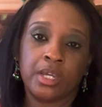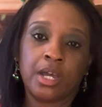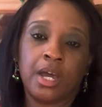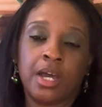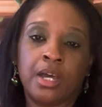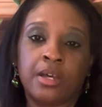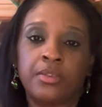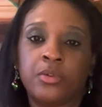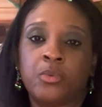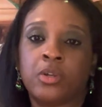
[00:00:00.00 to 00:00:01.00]

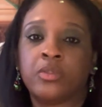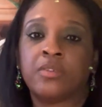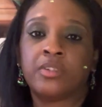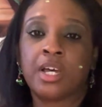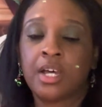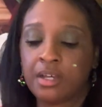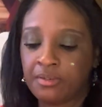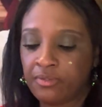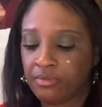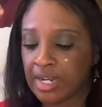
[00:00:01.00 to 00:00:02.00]
the world of love
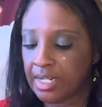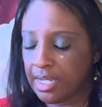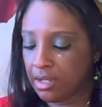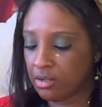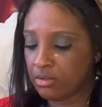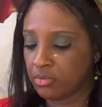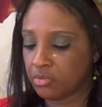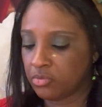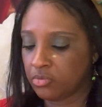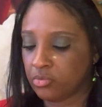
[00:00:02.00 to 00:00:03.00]
right now.
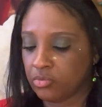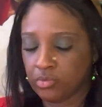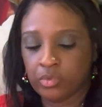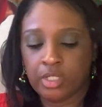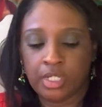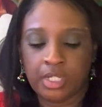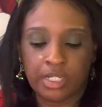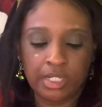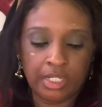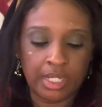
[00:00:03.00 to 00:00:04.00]
Ooh,
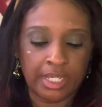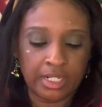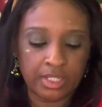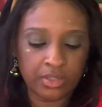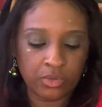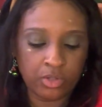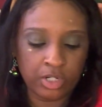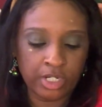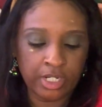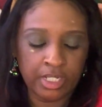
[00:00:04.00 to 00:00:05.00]
Eight of
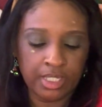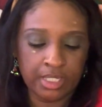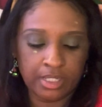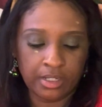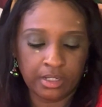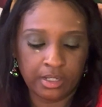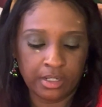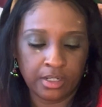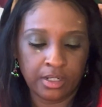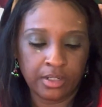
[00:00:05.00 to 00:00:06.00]
Swords.
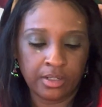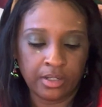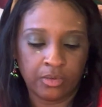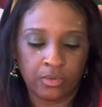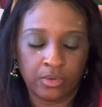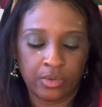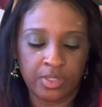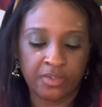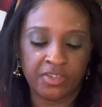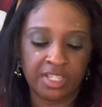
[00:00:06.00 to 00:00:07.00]
Ooh.
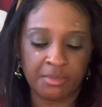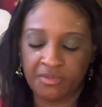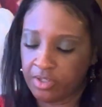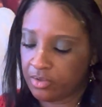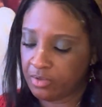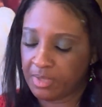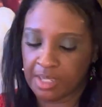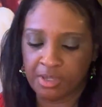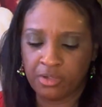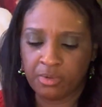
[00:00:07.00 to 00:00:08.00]
So for some of you,
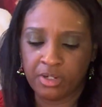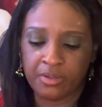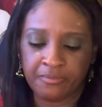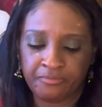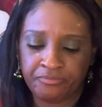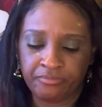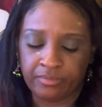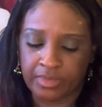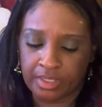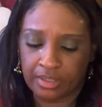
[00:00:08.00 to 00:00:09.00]
maybe you were
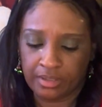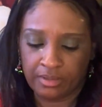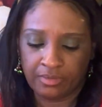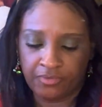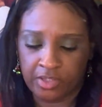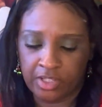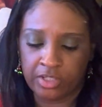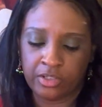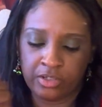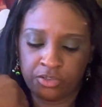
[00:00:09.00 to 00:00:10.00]
feeling a little